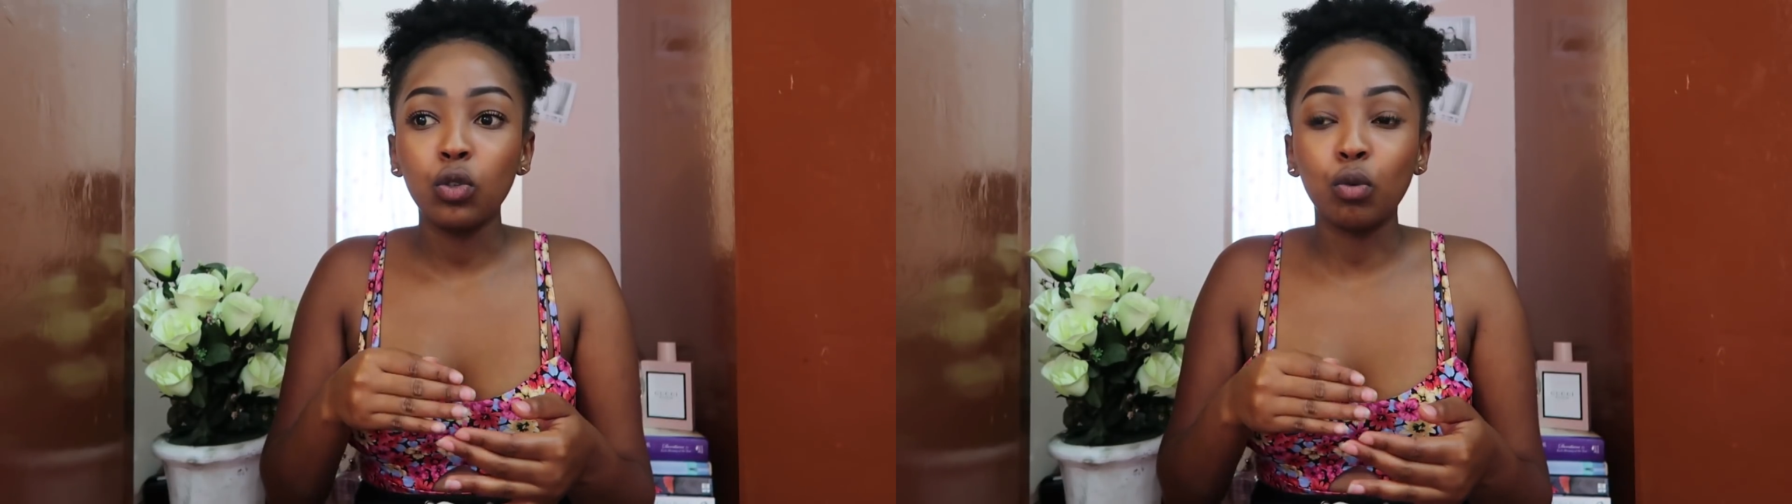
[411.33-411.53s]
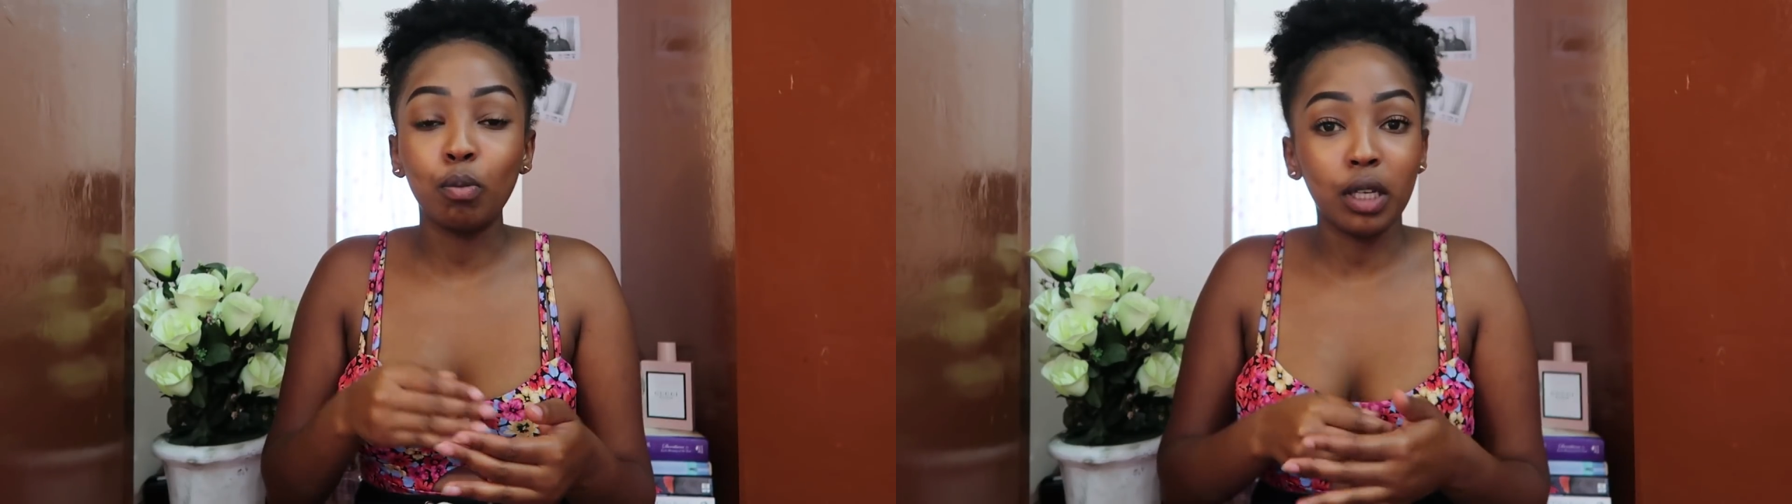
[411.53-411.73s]

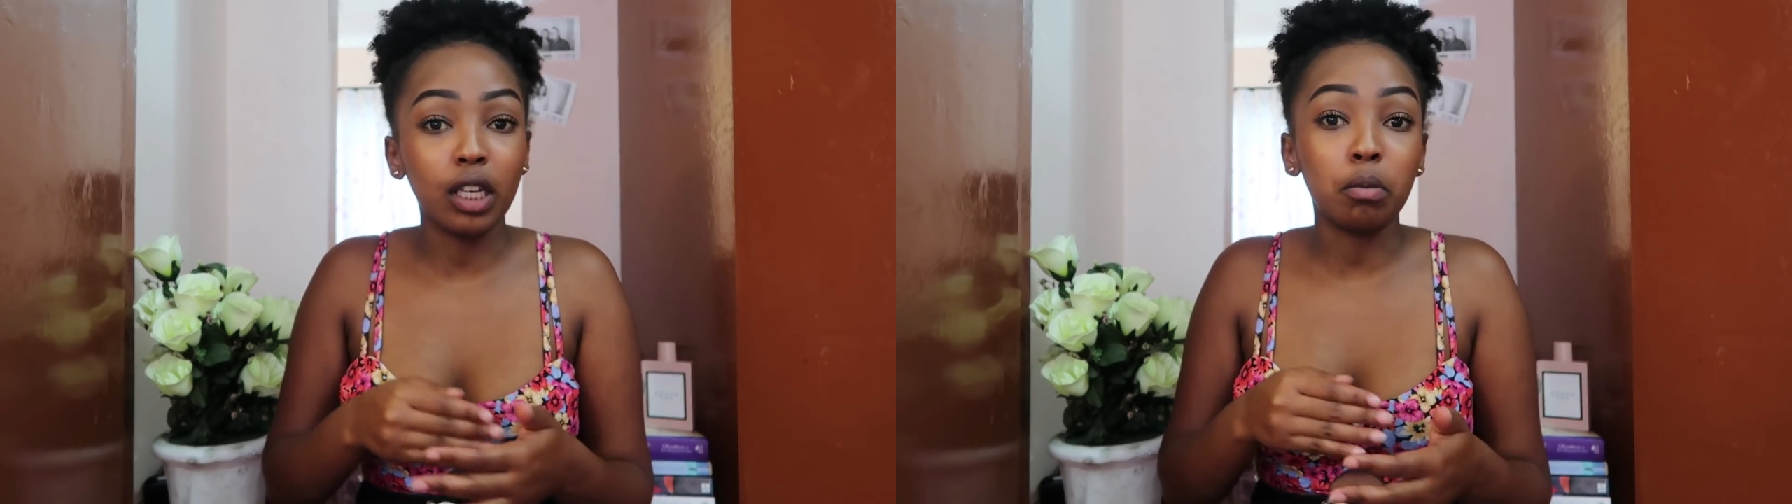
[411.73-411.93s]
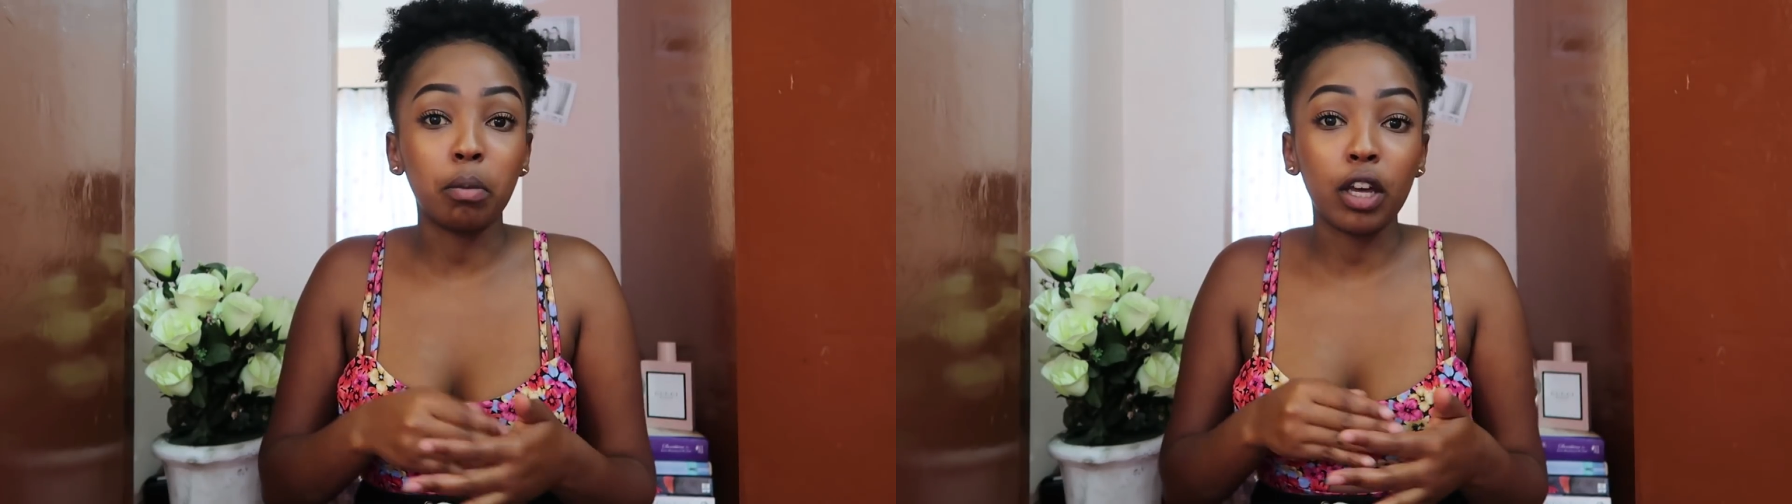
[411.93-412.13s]
to
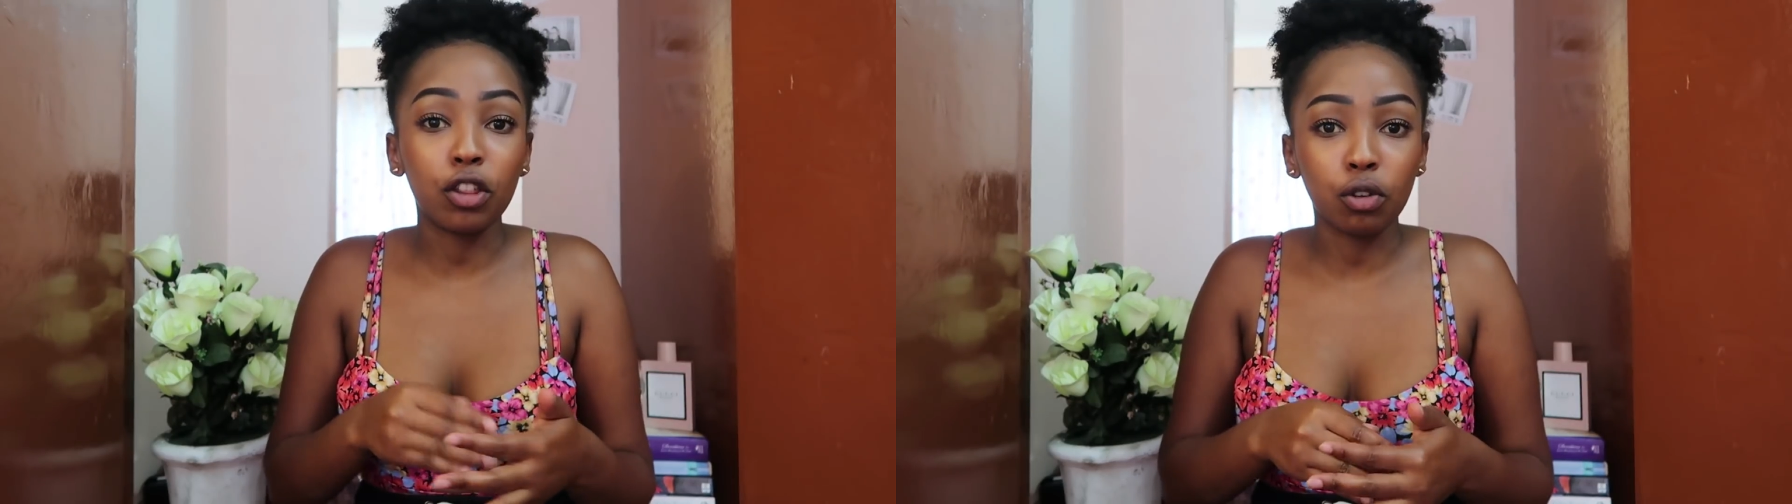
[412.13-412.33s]
be in my